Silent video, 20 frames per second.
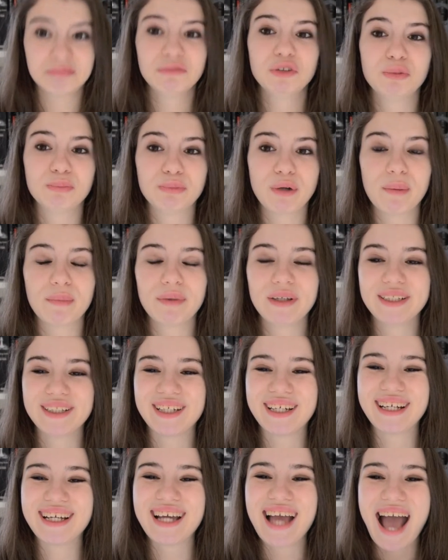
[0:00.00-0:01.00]
You'll probably know.
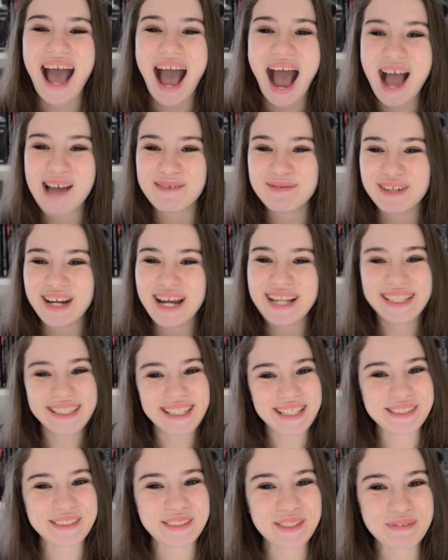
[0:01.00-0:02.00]
I'm Miranda,
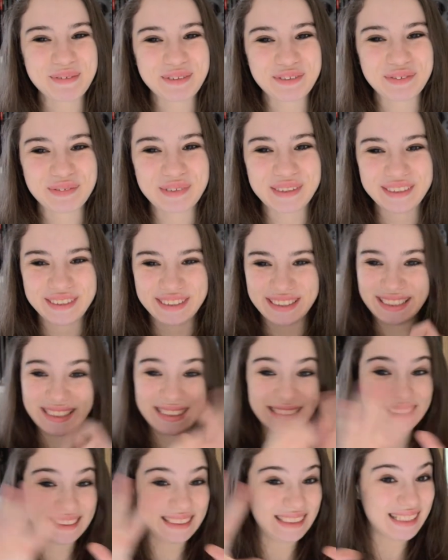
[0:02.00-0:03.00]
thanks so much for watching.
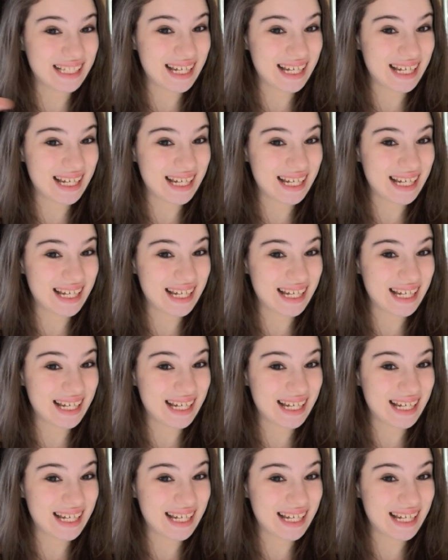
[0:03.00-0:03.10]
See